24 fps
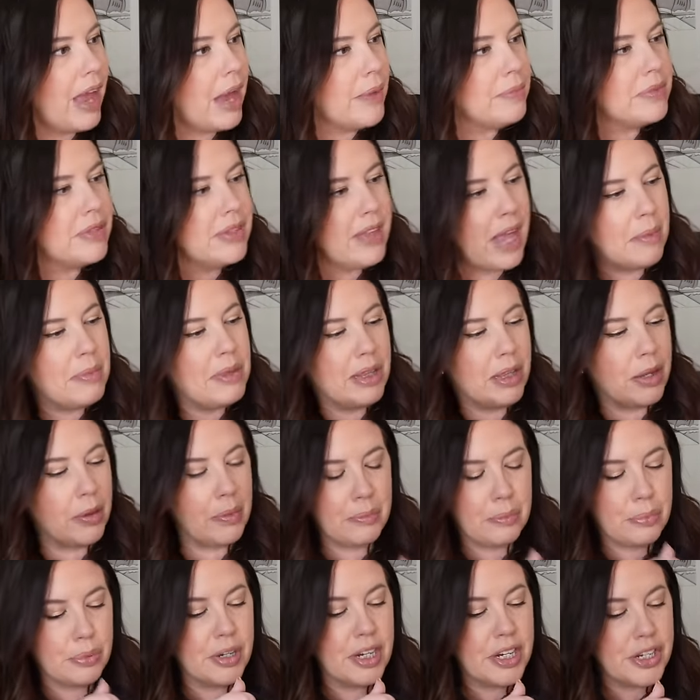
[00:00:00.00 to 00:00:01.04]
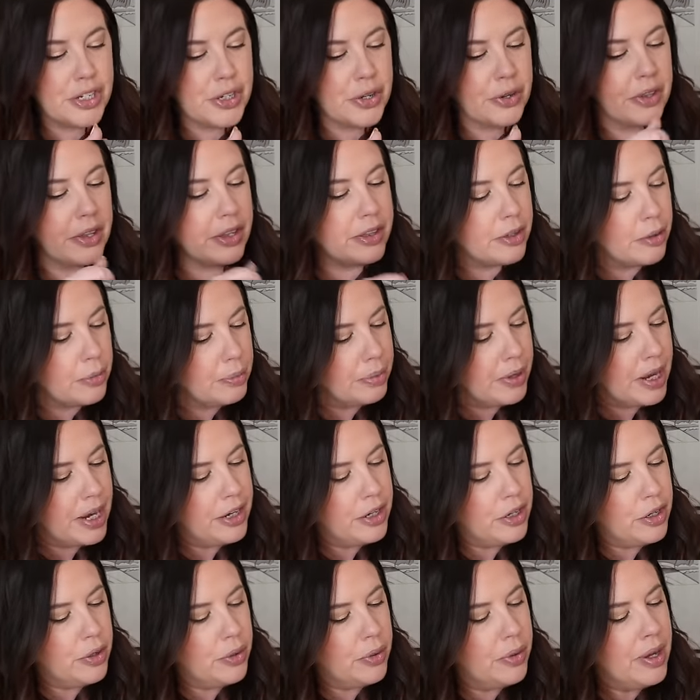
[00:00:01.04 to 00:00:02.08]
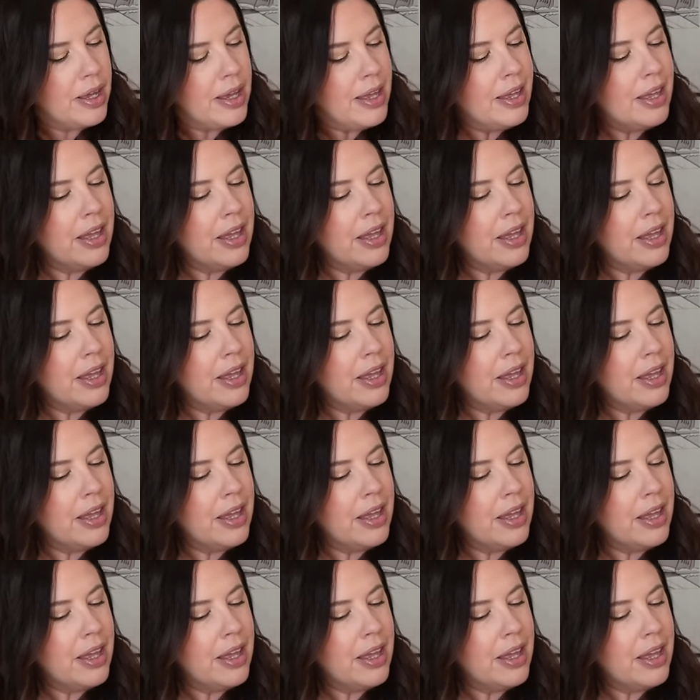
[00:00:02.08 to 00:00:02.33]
I mean, I'm pretty sure that they're brand new.